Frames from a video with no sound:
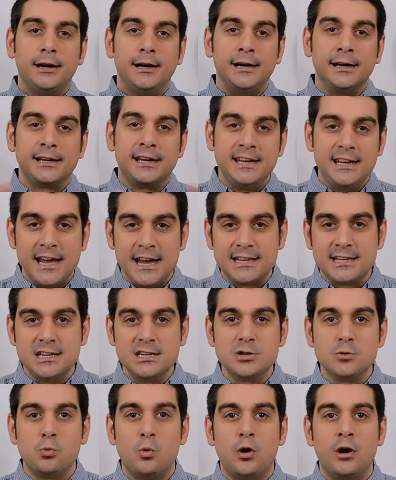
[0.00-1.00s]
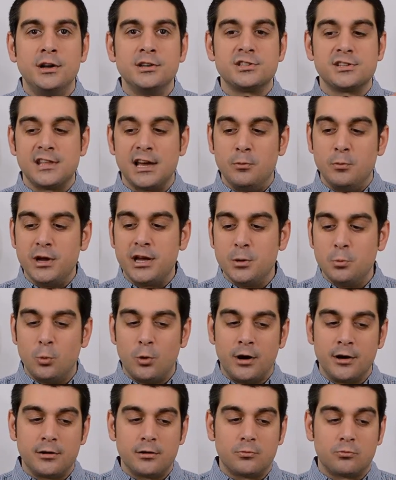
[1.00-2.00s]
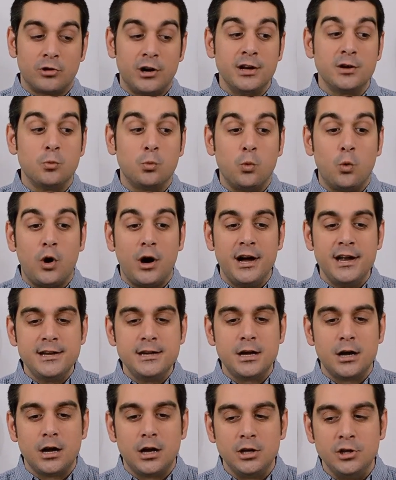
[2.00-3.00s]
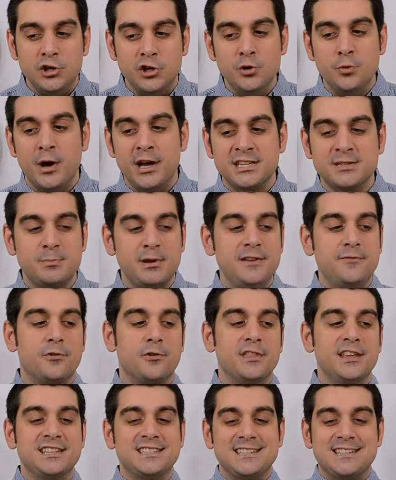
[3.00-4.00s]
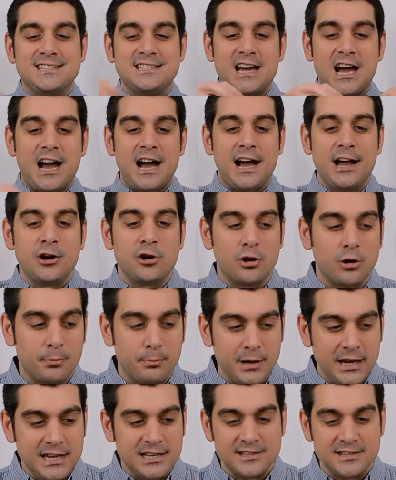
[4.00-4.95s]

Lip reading: connect into one so that we can run one USB for this entire piece